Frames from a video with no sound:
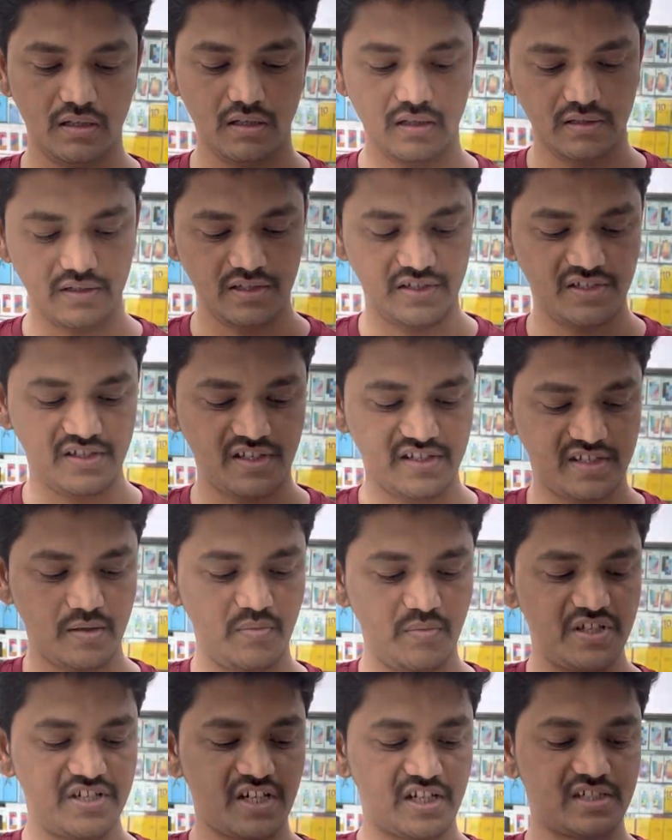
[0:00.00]
This is the SIM
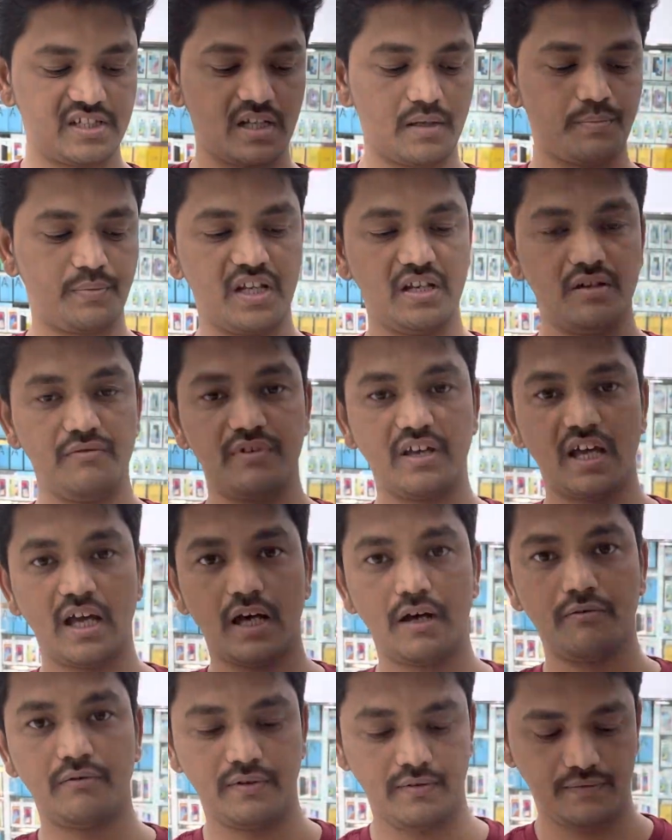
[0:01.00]
ejector pin we have.